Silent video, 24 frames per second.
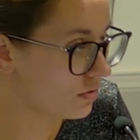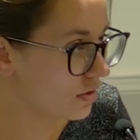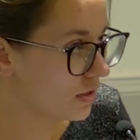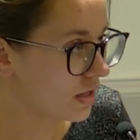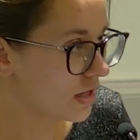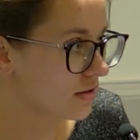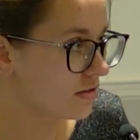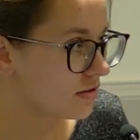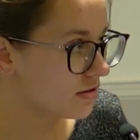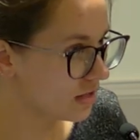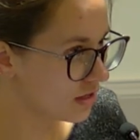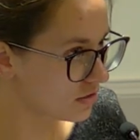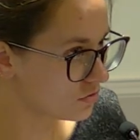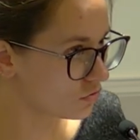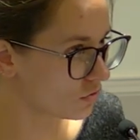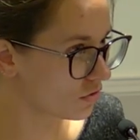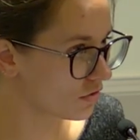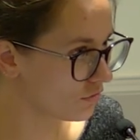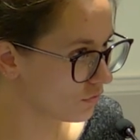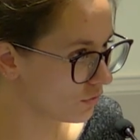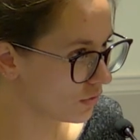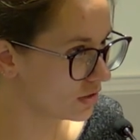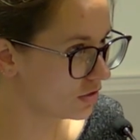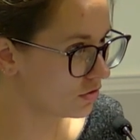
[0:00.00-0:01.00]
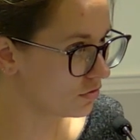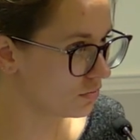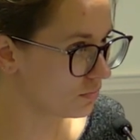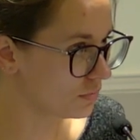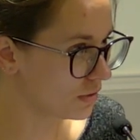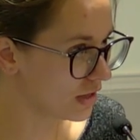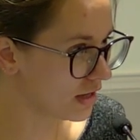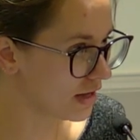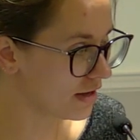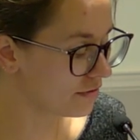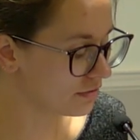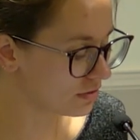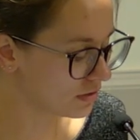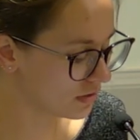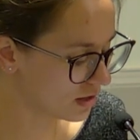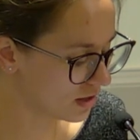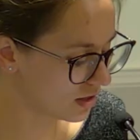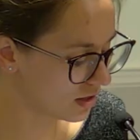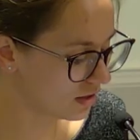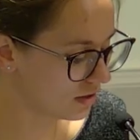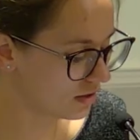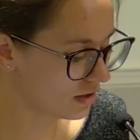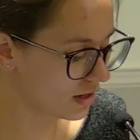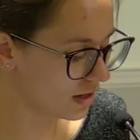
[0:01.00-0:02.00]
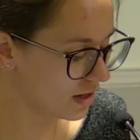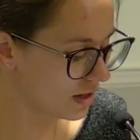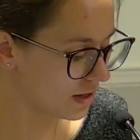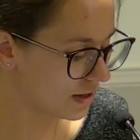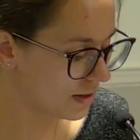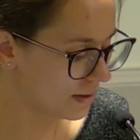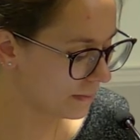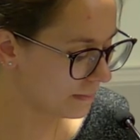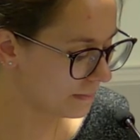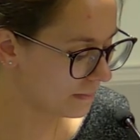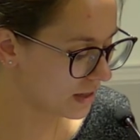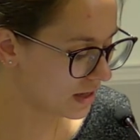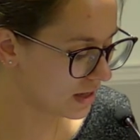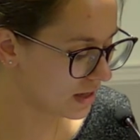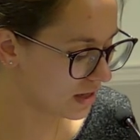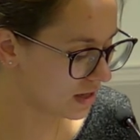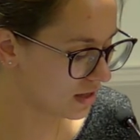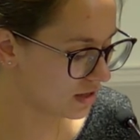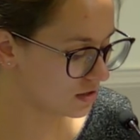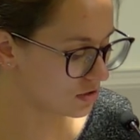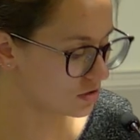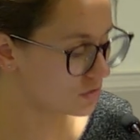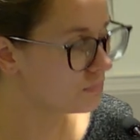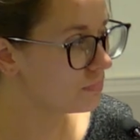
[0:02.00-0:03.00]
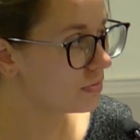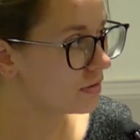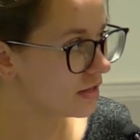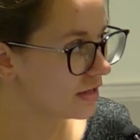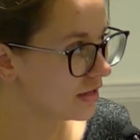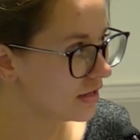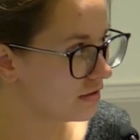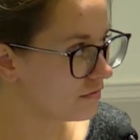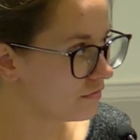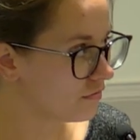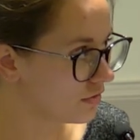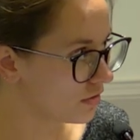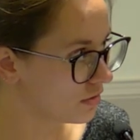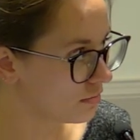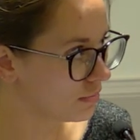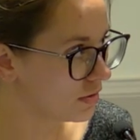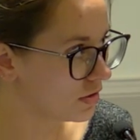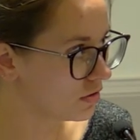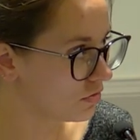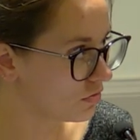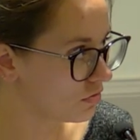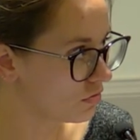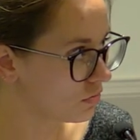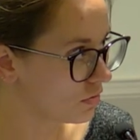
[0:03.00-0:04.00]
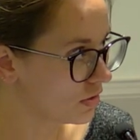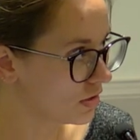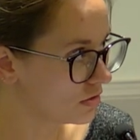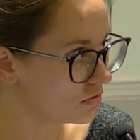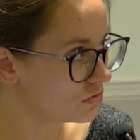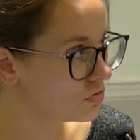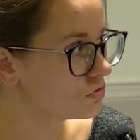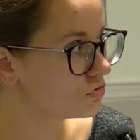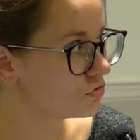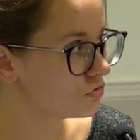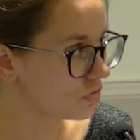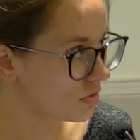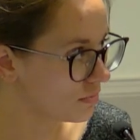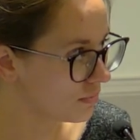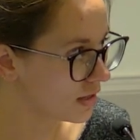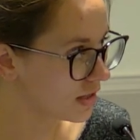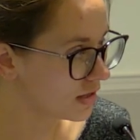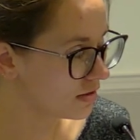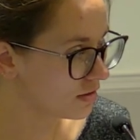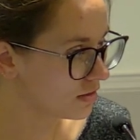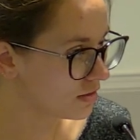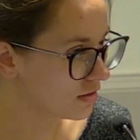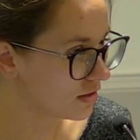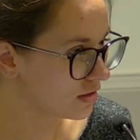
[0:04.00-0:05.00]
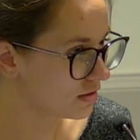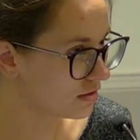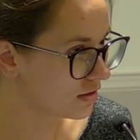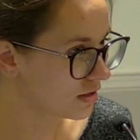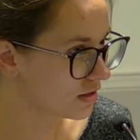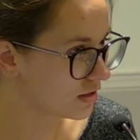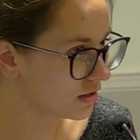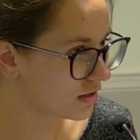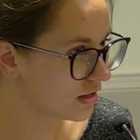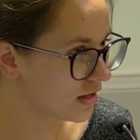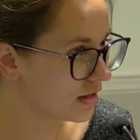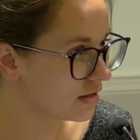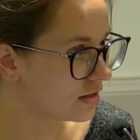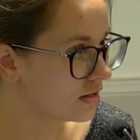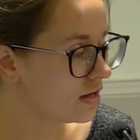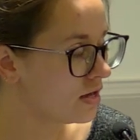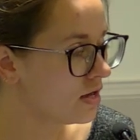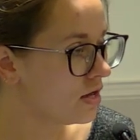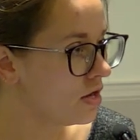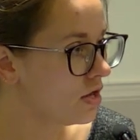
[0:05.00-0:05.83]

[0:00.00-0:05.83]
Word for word: like a schedule of when you'd be out there um, and plan for the bittersweet trimmings and things like that